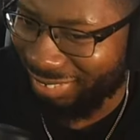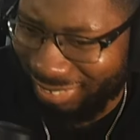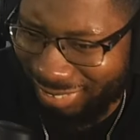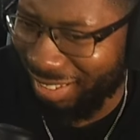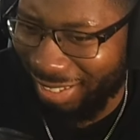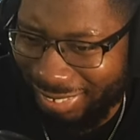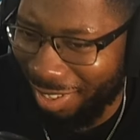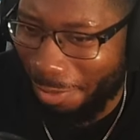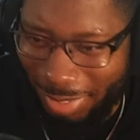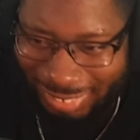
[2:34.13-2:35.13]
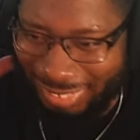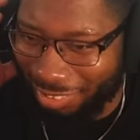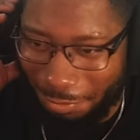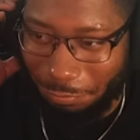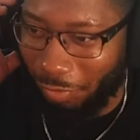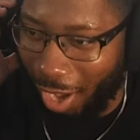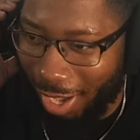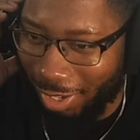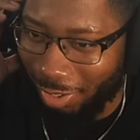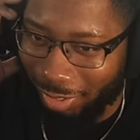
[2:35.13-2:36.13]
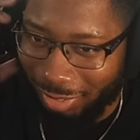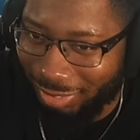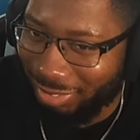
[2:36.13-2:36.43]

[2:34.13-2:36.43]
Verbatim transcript: Now this opening sound fire.